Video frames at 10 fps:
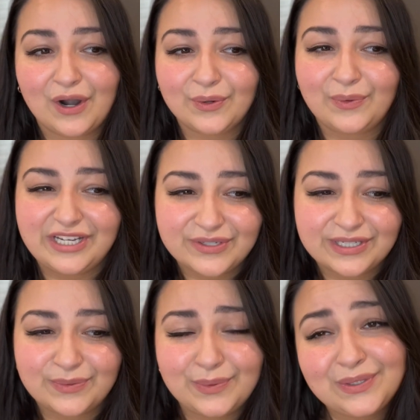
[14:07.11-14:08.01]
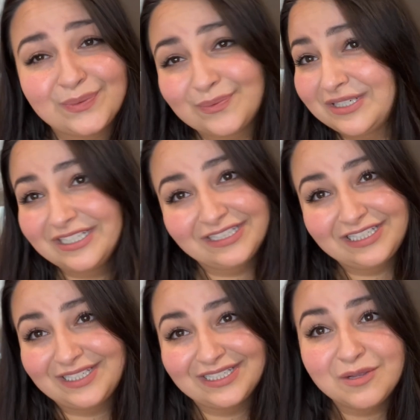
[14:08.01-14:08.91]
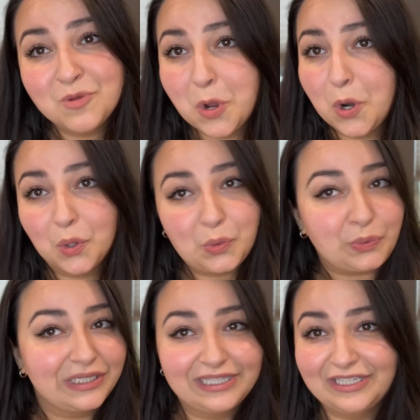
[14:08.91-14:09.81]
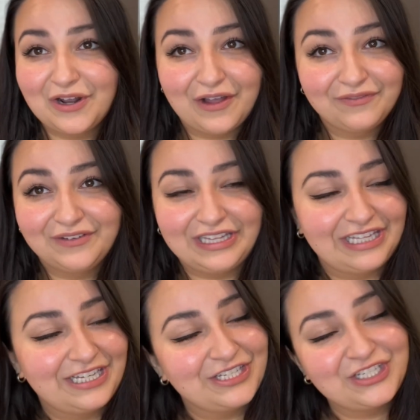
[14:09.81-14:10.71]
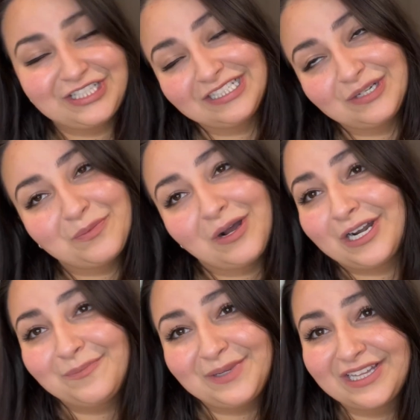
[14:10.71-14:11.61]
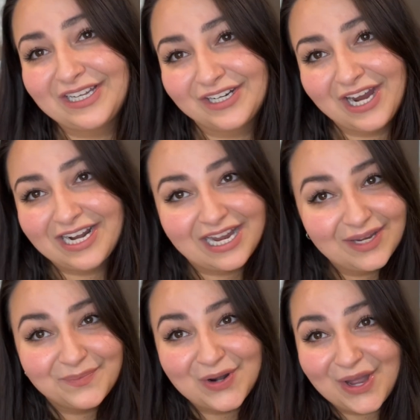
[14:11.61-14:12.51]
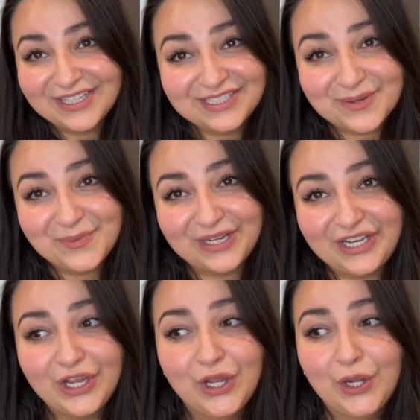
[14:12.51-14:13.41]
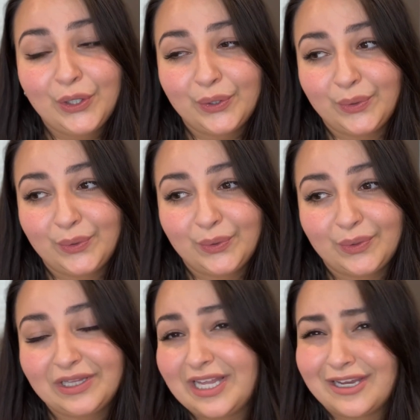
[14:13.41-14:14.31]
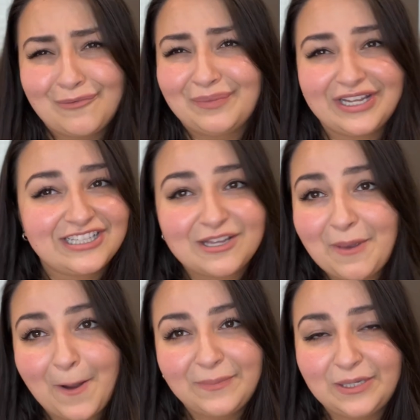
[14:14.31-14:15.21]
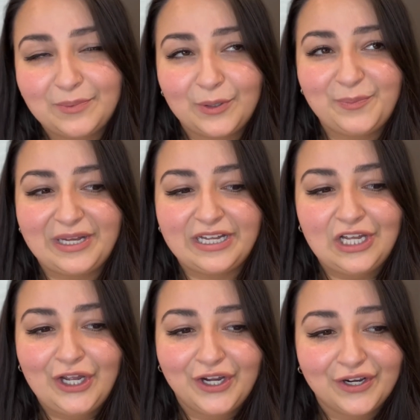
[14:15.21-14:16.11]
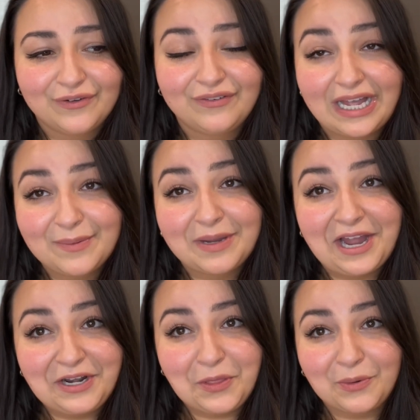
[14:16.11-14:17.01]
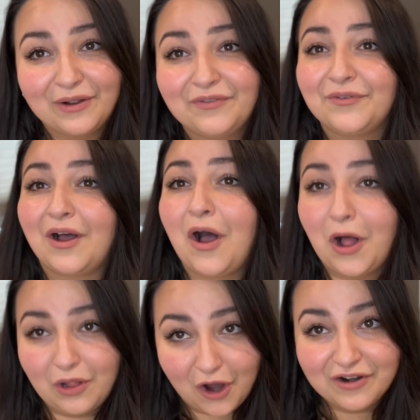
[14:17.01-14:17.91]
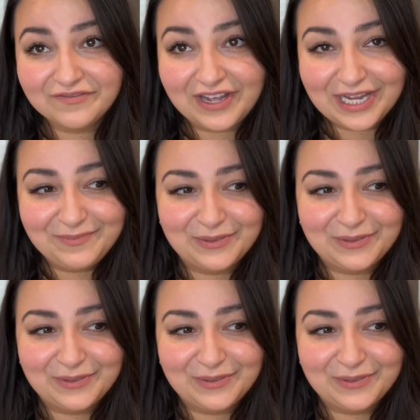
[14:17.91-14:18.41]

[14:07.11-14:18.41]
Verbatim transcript: Our waitress was really, really not feeling it. She didn't want to be there. And I am not someone who like complains about people, but her vibe kind of threw off all our vibes.